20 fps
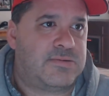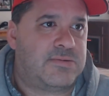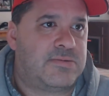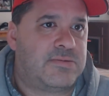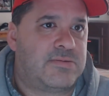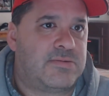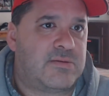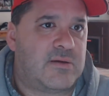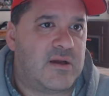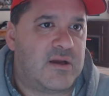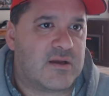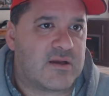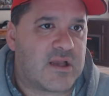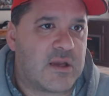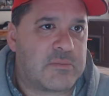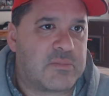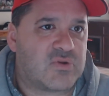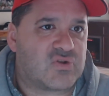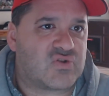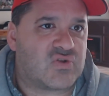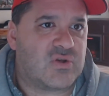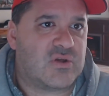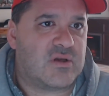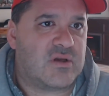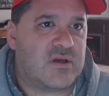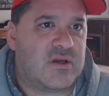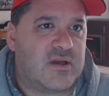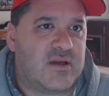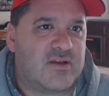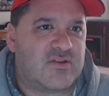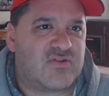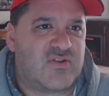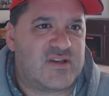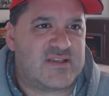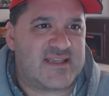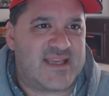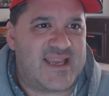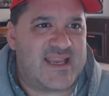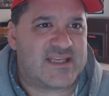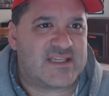A couple
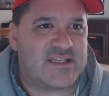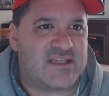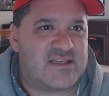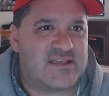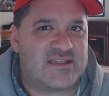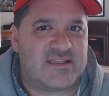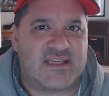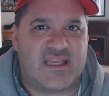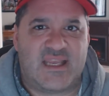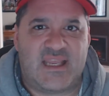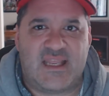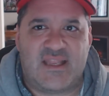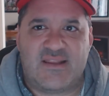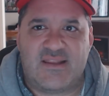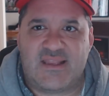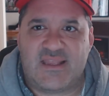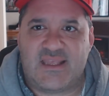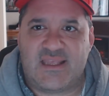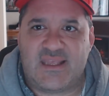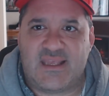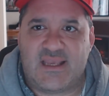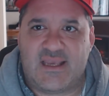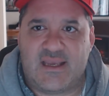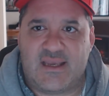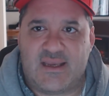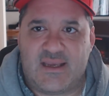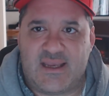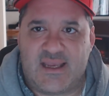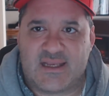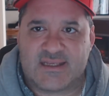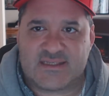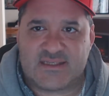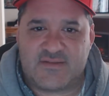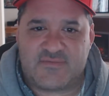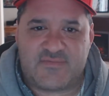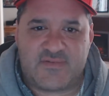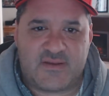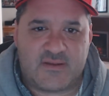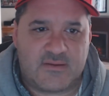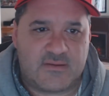transactions in the
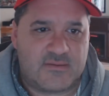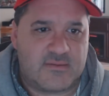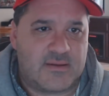XFL.